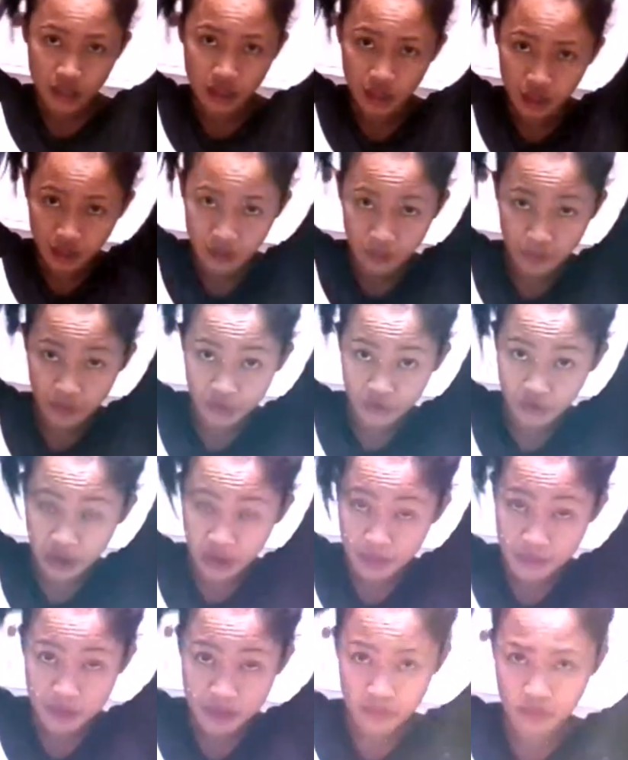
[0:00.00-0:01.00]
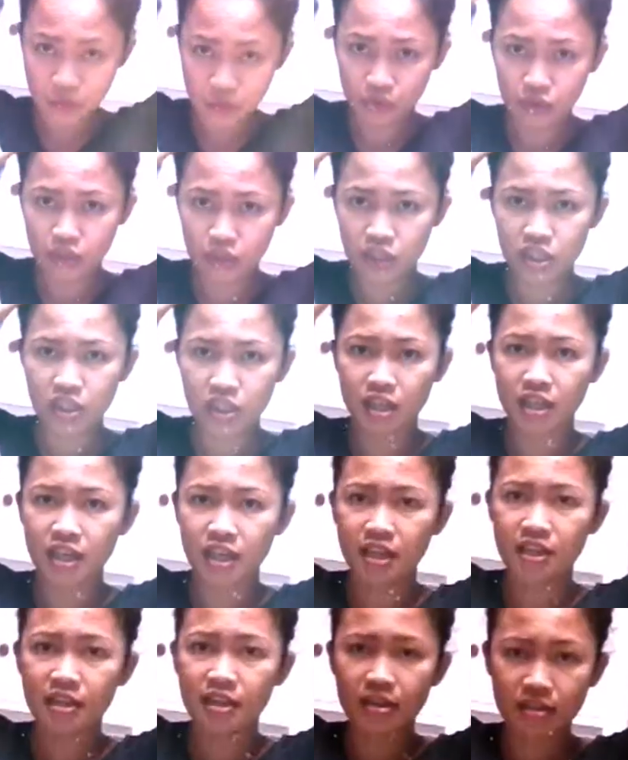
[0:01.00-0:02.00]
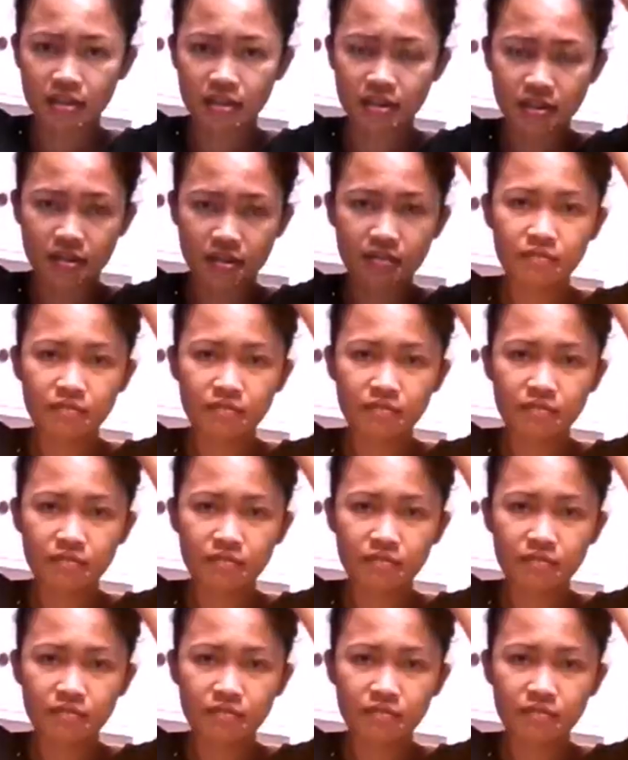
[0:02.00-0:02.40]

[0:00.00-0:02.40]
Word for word: uh, my rubber boots and